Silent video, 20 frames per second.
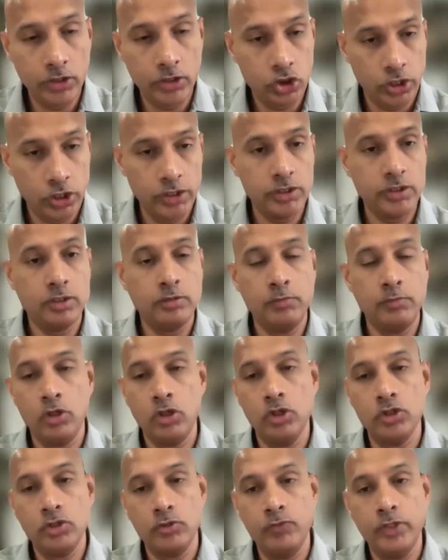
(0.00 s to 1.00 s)
changing
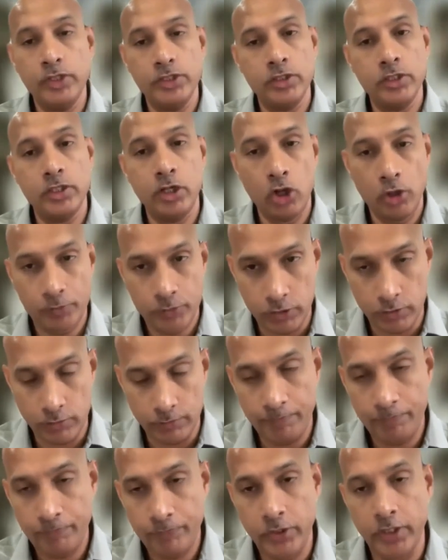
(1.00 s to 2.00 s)
because of digital adoption,
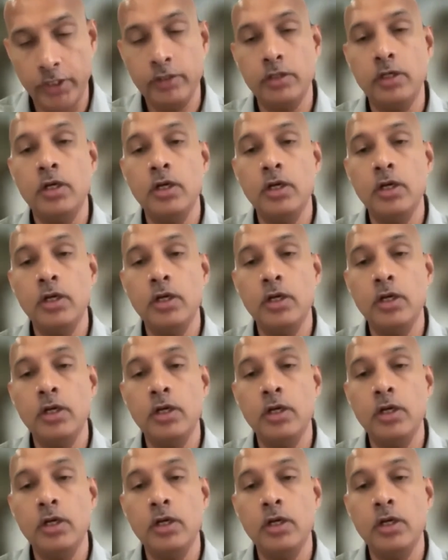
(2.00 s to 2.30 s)
right?